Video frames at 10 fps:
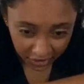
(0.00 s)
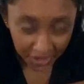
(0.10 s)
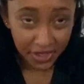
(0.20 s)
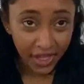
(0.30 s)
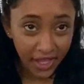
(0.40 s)

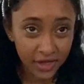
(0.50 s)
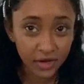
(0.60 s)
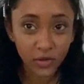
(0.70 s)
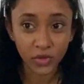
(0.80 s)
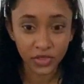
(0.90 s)
and your head
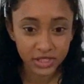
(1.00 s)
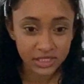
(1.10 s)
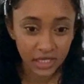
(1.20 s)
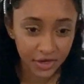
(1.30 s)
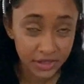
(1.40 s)
with it
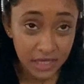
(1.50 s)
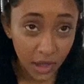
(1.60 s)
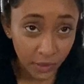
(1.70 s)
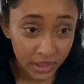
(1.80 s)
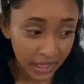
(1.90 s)
and a
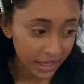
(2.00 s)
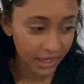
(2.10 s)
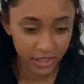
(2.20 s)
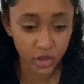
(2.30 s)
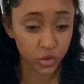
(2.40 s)
towel, like
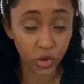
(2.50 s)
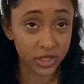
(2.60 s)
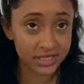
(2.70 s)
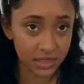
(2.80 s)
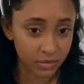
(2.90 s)
you could do it on your
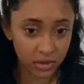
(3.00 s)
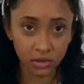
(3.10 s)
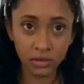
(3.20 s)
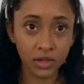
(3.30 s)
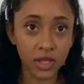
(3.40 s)
table,